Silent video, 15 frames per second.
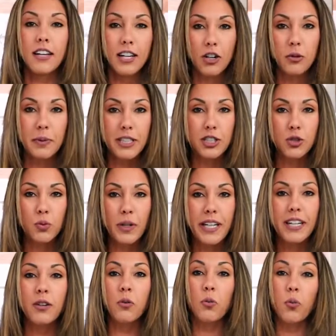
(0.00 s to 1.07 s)
it'll be
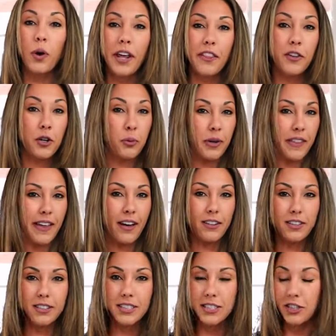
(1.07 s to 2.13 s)
sweet with or
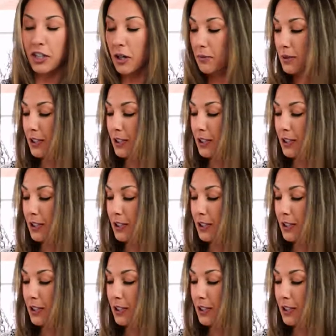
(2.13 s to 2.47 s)
without the syrup.